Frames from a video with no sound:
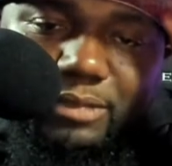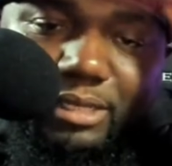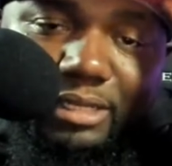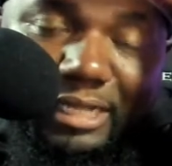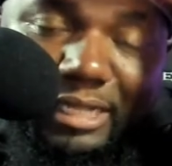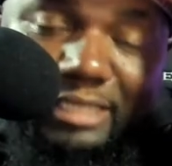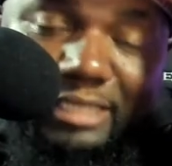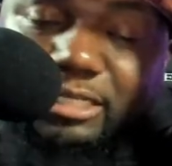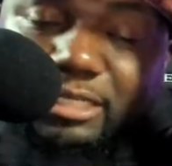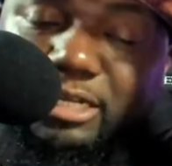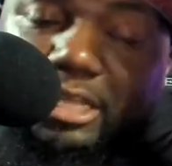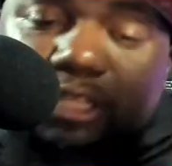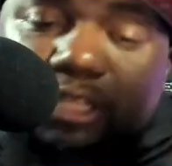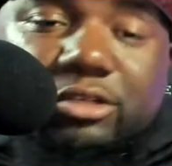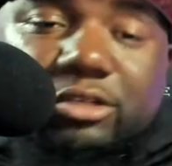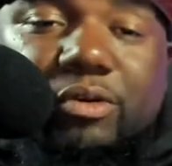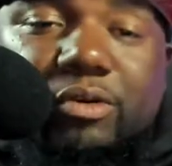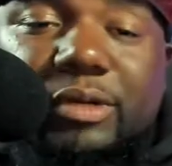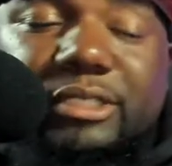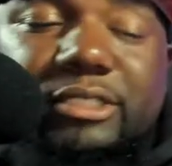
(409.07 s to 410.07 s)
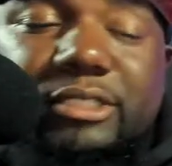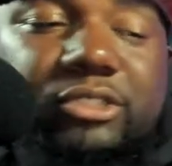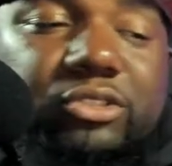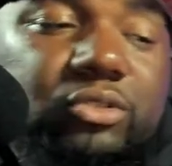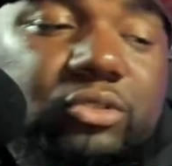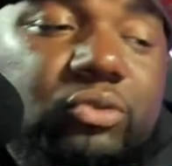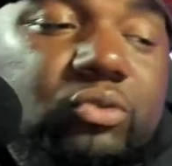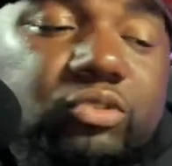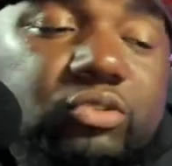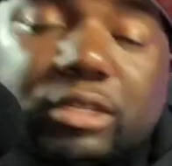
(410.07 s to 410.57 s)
That's another equation too.